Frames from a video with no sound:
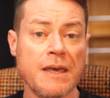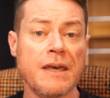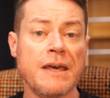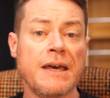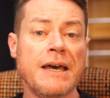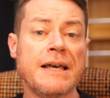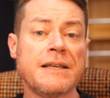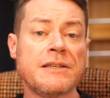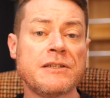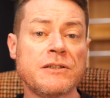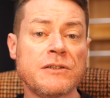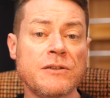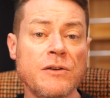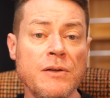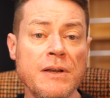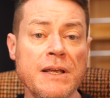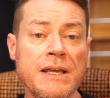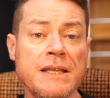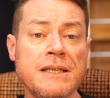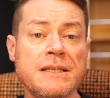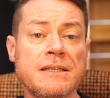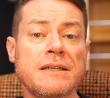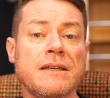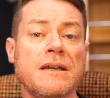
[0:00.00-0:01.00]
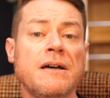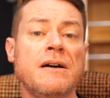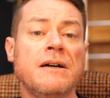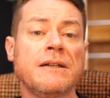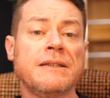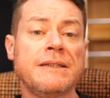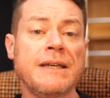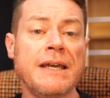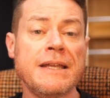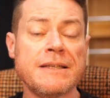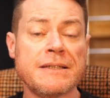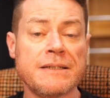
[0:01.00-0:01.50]
As solids are
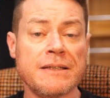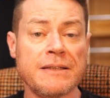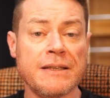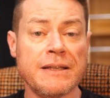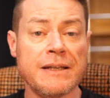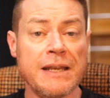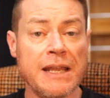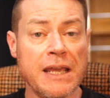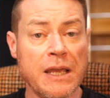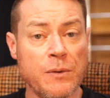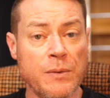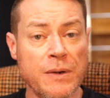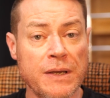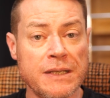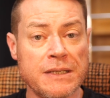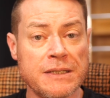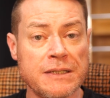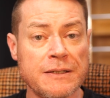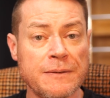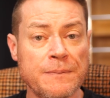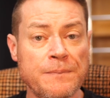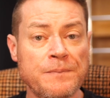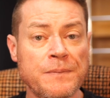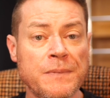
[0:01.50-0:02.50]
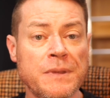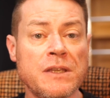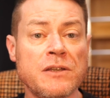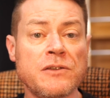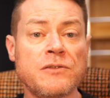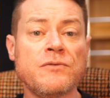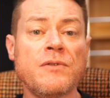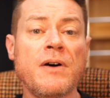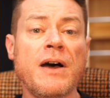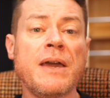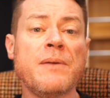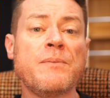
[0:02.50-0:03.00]
denser than liquids, the
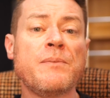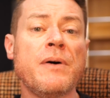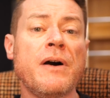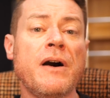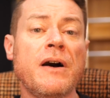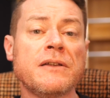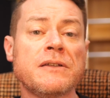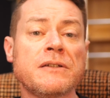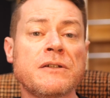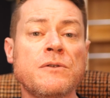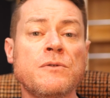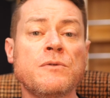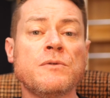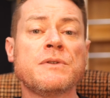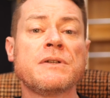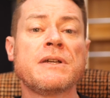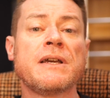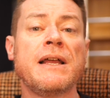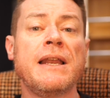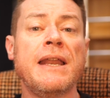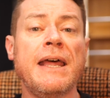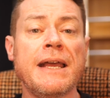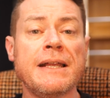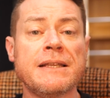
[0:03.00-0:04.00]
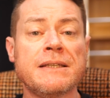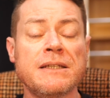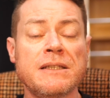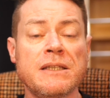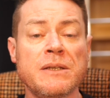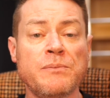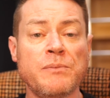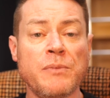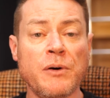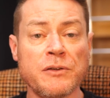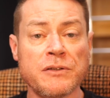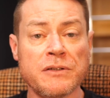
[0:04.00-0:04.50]
dry particles collect at the
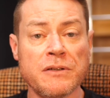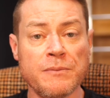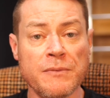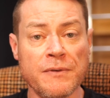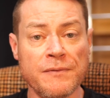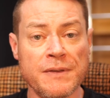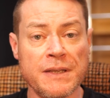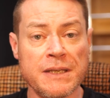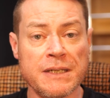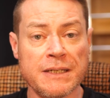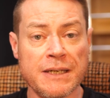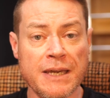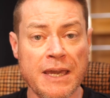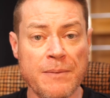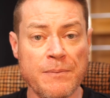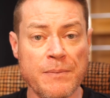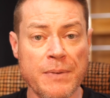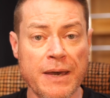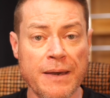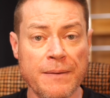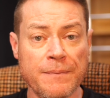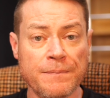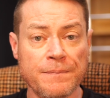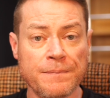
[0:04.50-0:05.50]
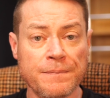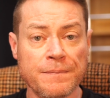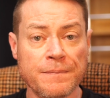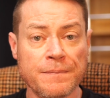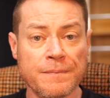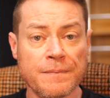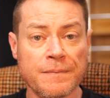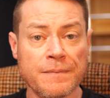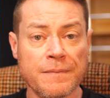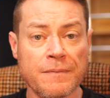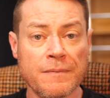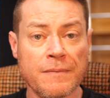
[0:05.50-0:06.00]
bottom of the chamber.
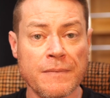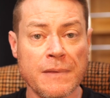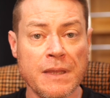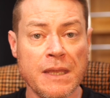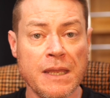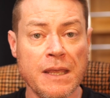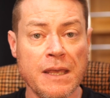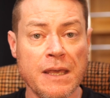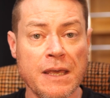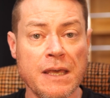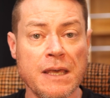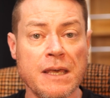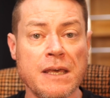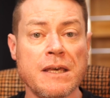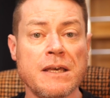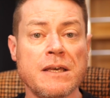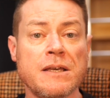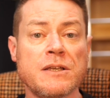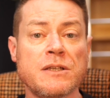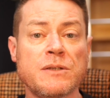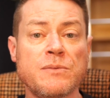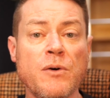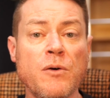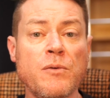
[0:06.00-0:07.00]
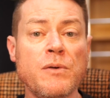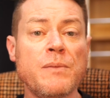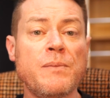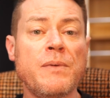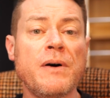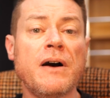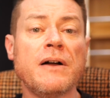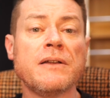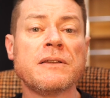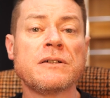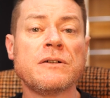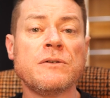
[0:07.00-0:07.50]
Smaller
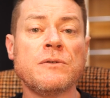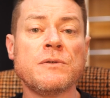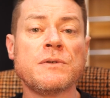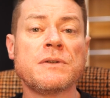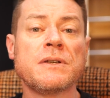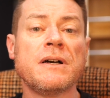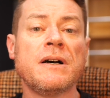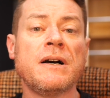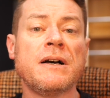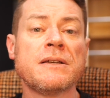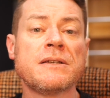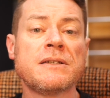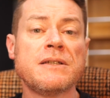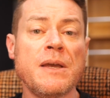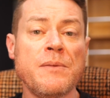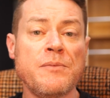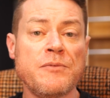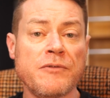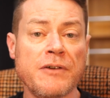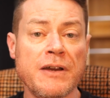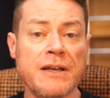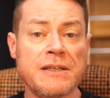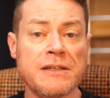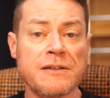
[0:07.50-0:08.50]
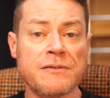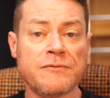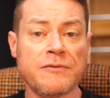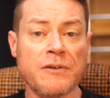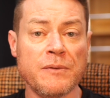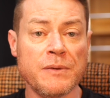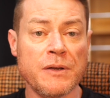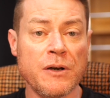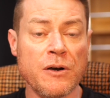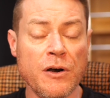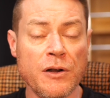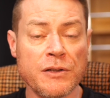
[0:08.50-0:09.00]
particles are separated
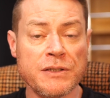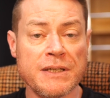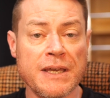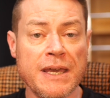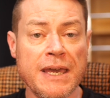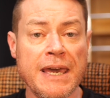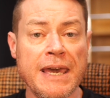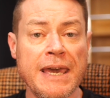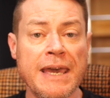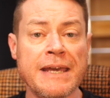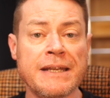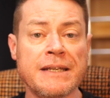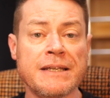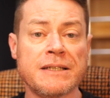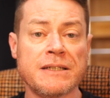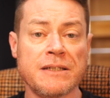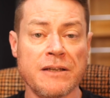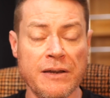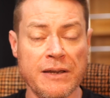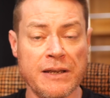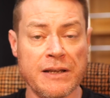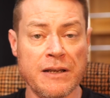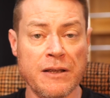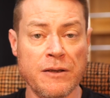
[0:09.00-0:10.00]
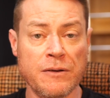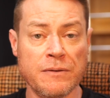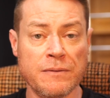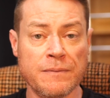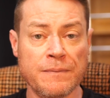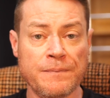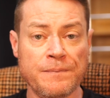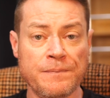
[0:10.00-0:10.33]
from the hot air in a cyclone.